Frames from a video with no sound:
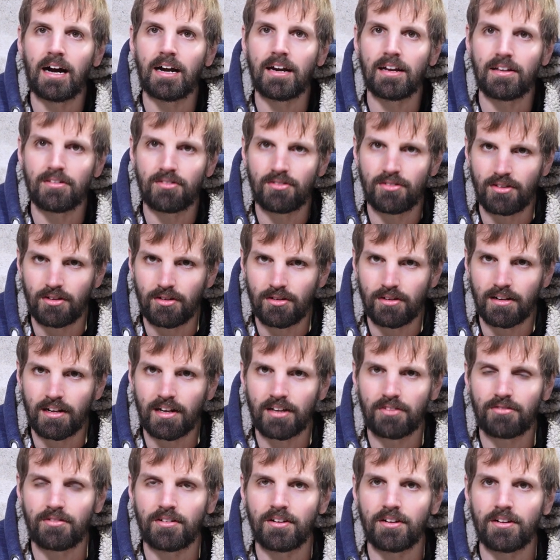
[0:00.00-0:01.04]
I'll see you in the
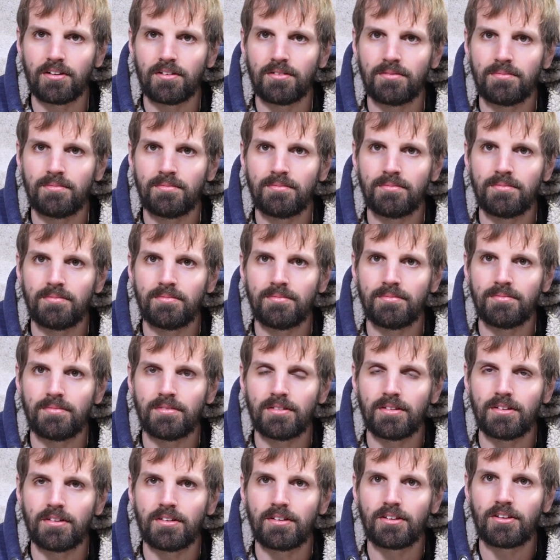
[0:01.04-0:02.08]
next video.
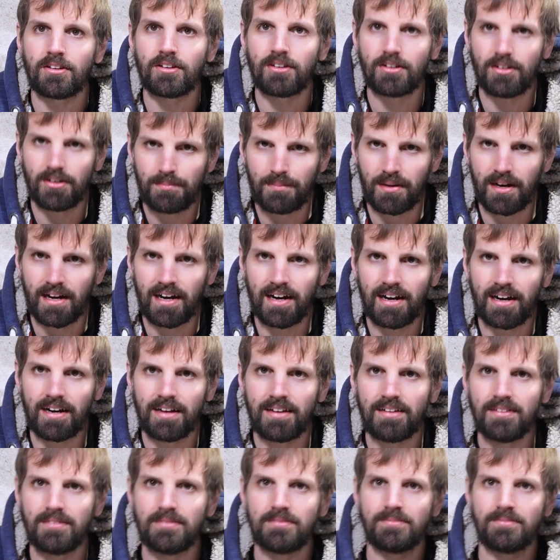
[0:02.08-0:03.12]
Goodbye.